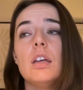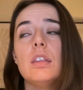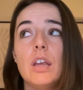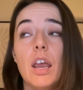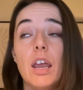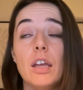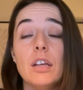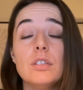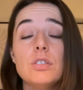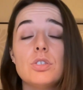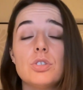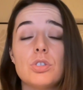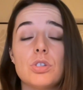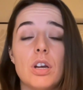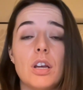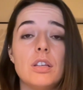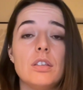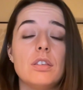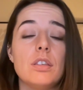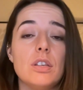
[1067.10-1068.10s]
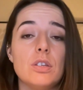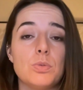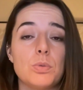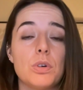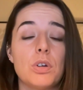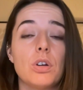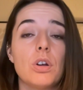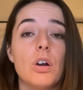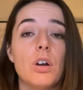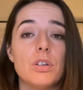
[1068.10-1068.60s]
and strength, these
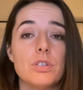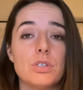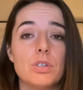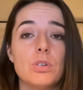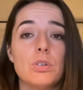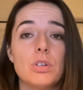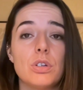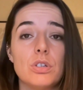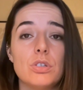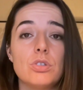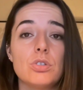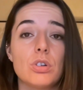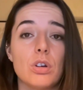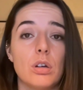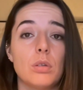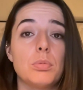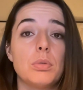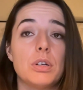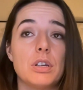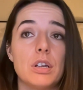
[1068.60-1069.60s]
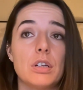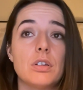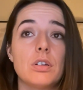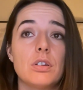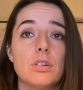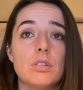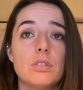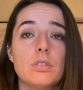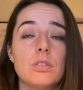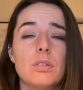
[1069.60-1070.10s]
were also good, strong
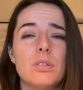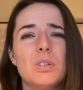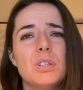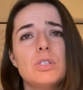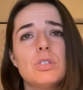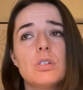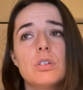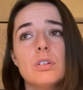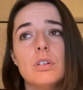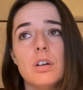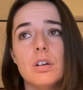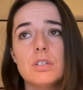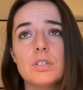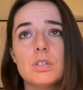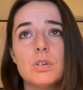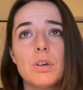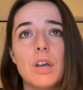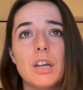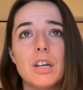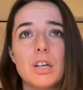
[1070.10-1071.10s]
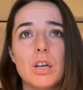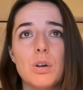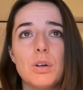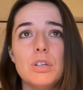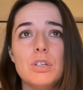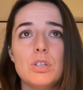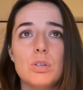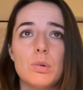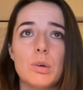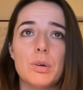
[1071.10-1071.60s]
predictors, which also kind of go
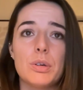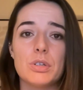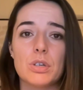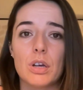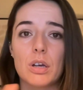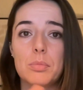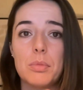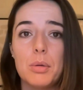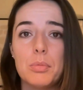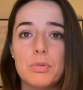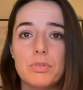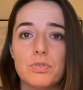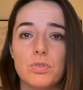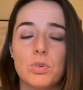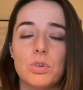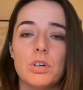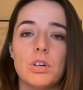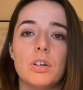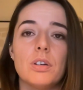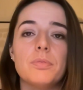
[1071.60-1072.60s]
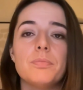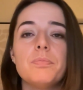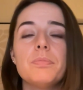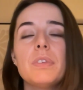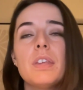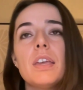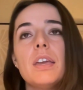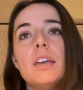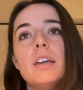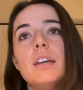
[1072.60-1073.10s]
into what we were talking about before.
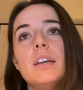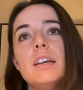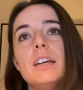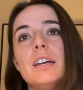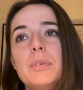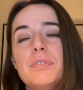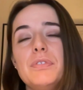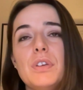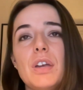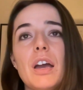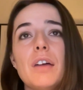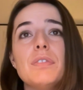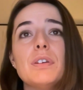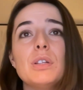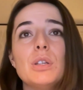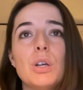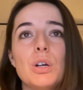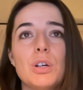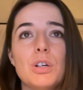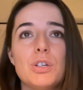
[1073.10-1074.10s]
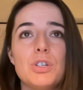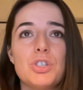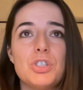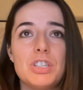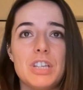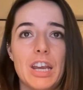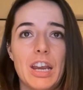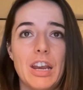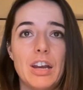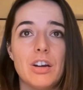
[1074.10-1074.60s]
If you have a large
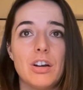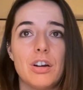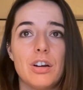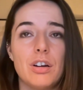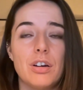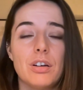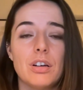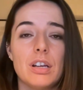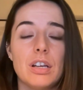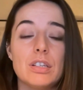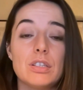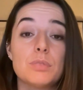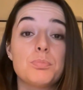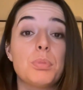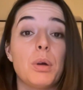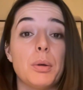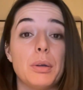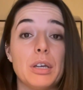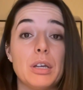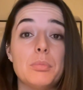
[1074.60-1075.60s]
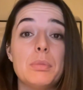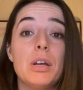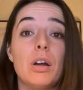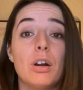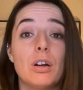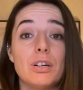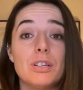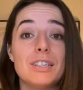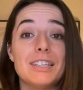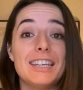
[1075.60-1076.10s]
tear, it's probably going to be
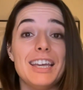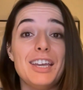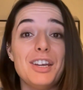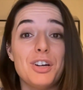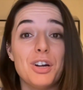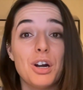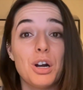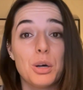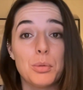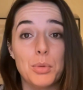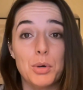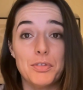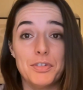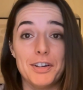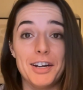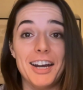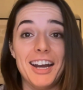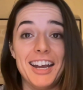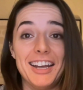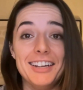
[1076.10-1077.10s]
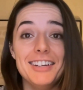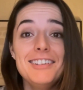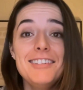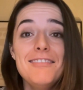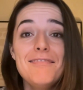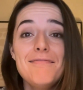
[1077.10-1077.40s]
hard to get your arm overhead.